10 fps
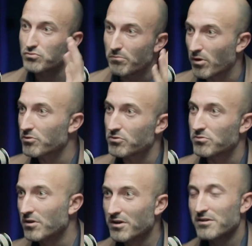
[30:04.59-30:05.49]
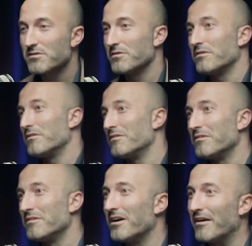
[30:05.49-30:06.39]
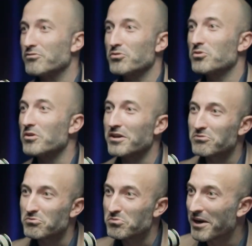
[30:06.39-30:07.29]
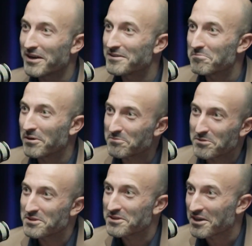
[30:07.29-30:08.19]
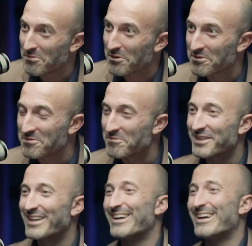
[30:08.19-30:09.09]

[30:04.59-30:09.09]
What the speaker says: to block you after going to Dubai Land department, he can block you. But